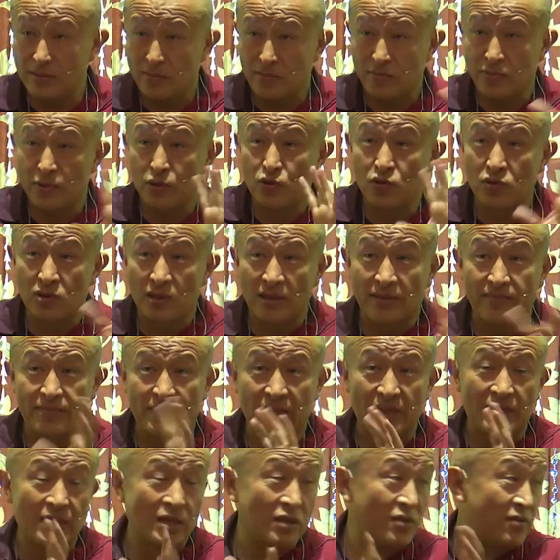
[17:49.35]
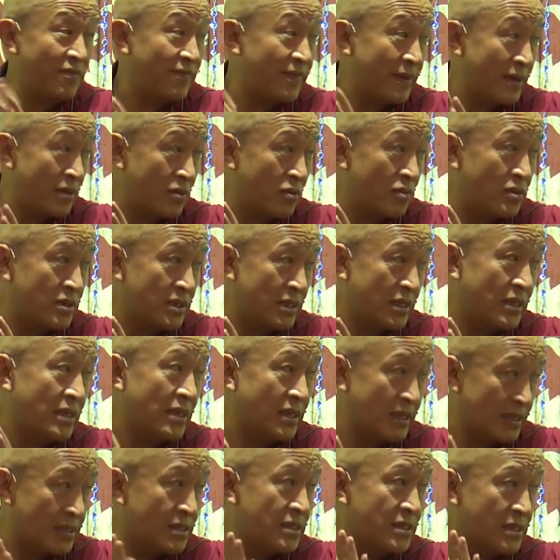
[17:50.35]
we don't have that kind of faculty.
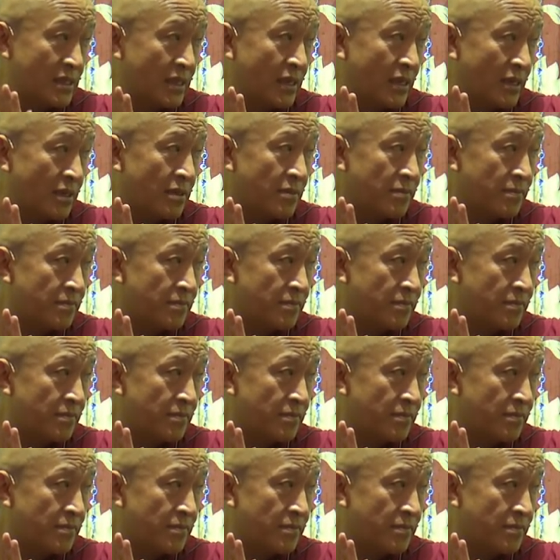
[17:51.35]
Let's say.